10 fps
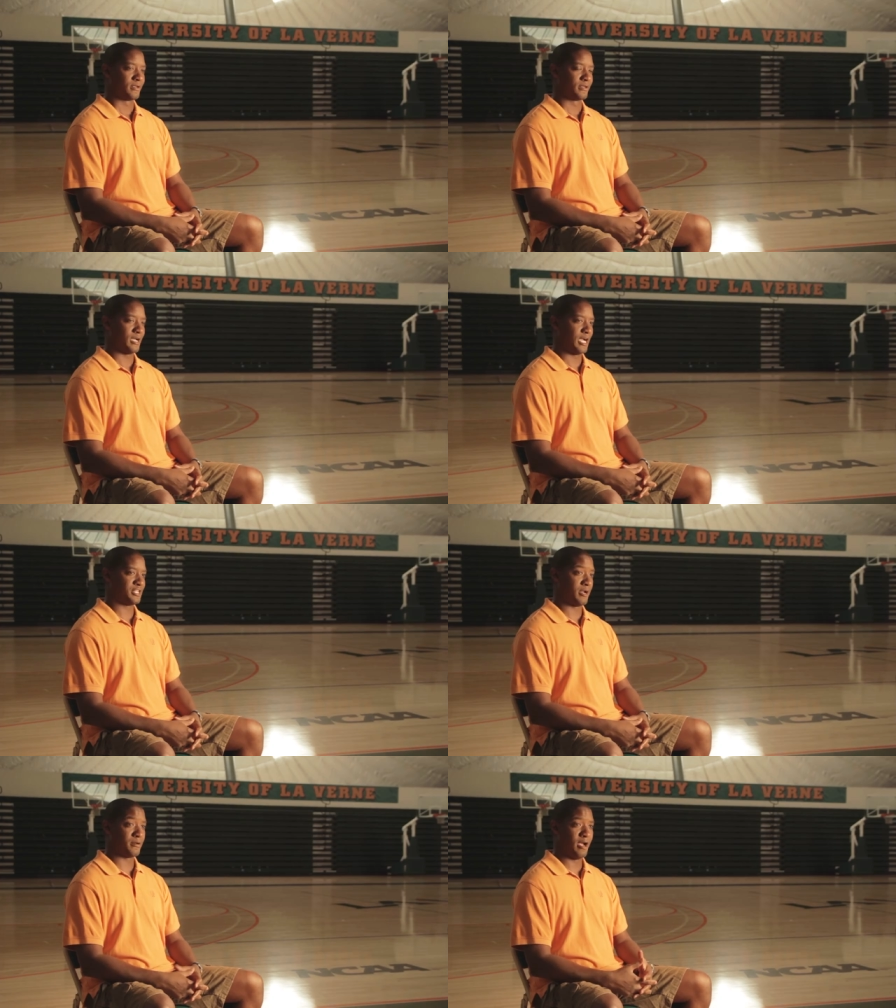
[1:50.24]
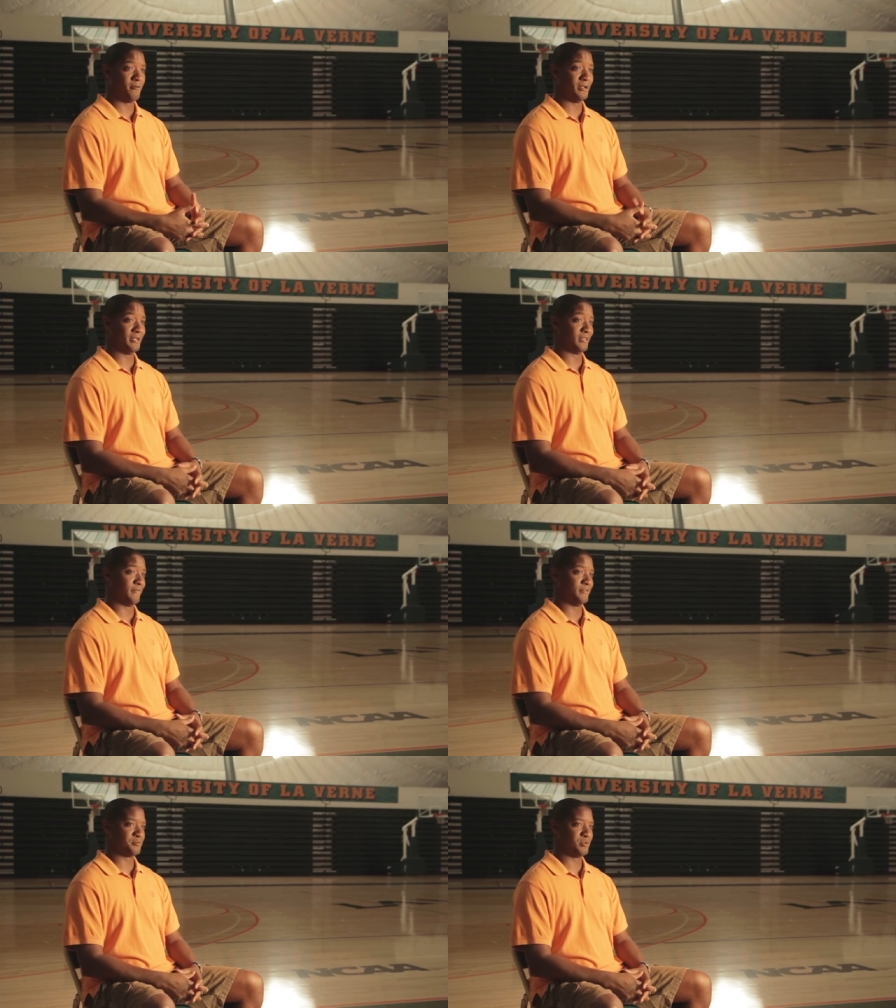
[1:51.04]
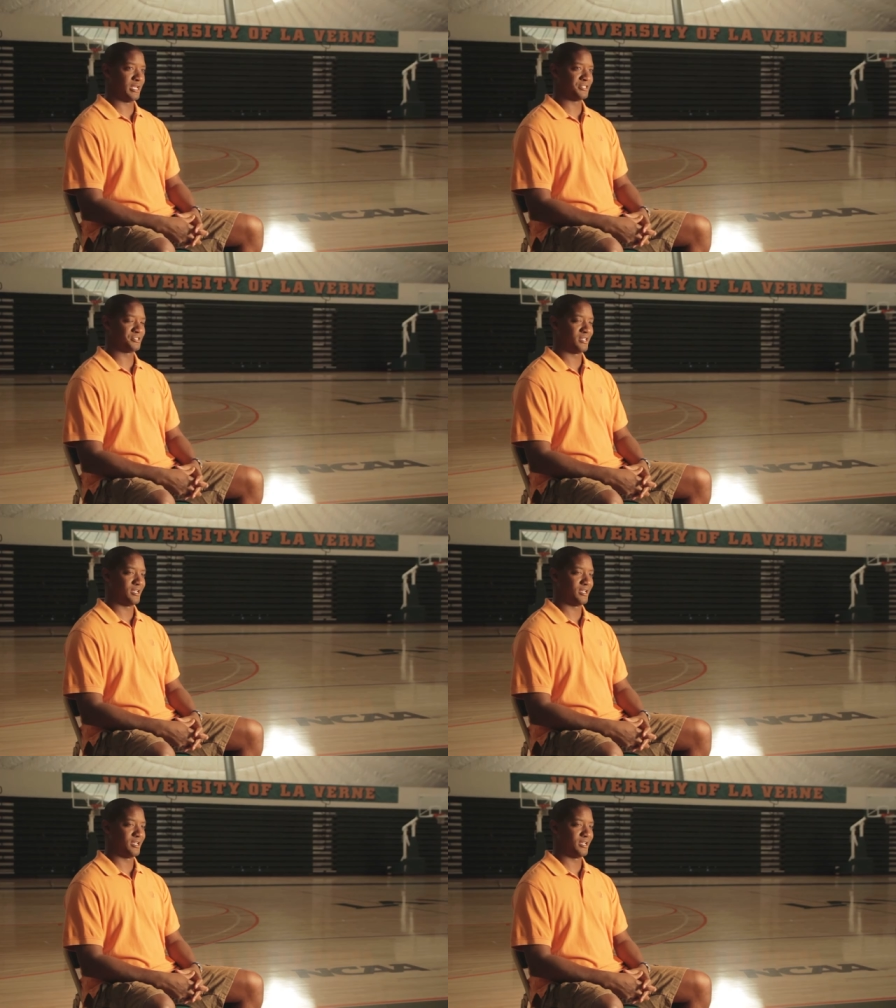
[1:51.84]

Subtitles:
Gosh, I really love this place.